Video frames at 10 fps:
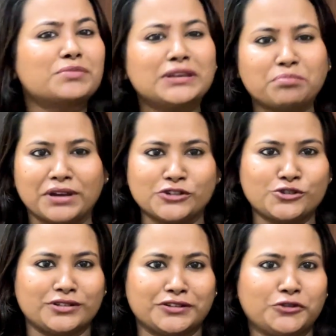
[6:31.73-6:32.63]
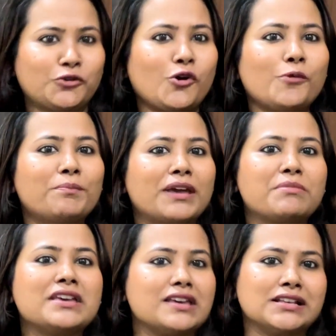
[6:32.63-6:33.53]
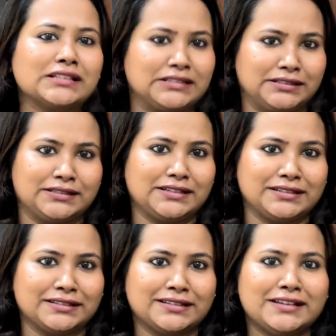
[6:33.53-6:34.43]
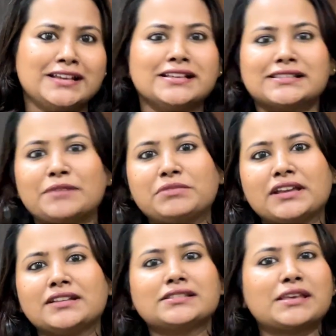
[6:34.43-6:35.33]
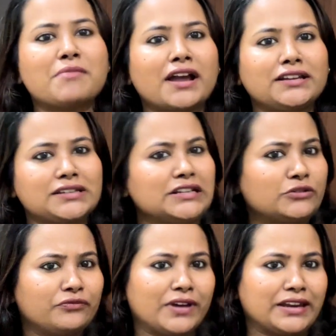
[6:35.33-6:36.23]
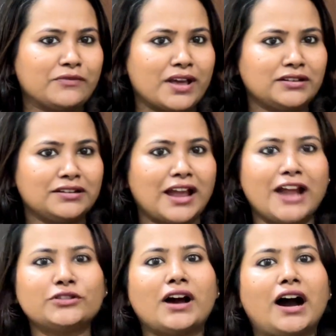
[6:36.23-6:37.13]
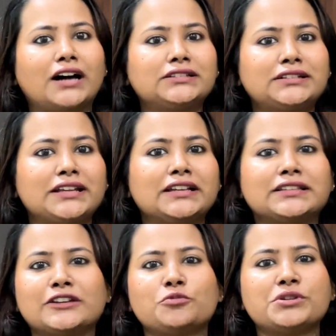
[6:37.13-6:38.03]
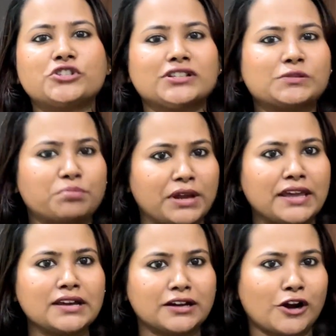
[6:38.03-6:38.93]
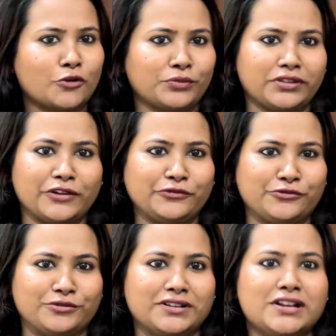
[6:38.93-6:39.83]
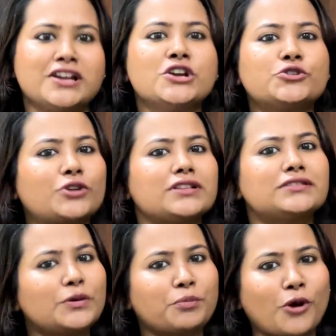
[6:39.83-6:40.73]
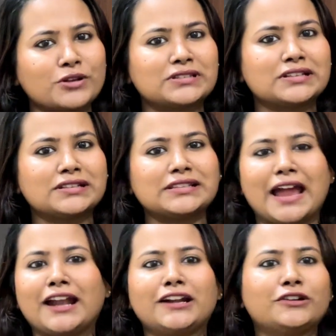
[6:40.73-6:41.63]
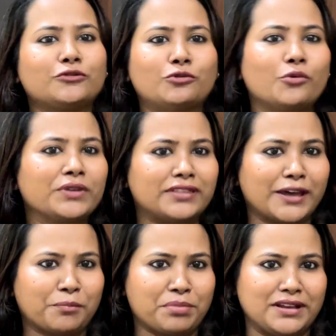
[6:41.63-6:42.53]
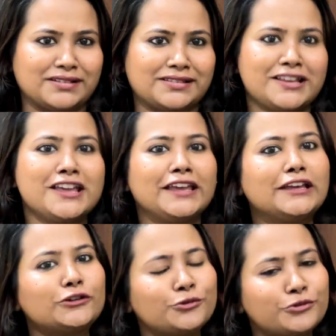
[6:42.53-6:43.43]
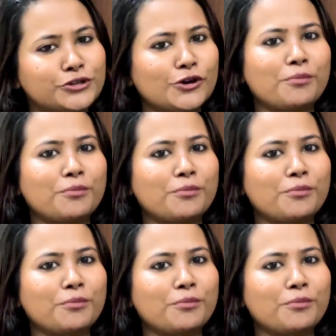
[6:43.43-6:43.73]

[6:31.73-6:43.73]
be patient. Your baby is learning. Some days they might eat very well, and the other day they'll be just playing around with their food. Trust the process and go with their pace. Include your